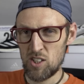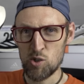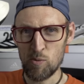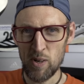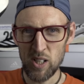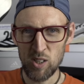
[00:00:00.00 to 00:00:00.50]

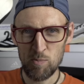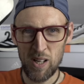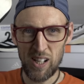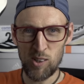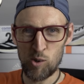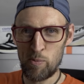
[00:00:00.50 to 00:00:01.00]
Does remind
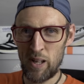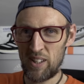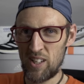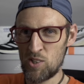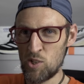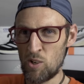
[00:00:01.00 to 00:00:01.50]
me a little
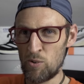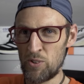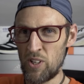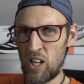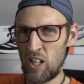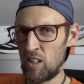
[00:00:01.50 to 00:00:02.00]
bit, this whole
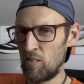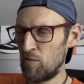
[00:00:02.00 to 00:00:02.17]
thing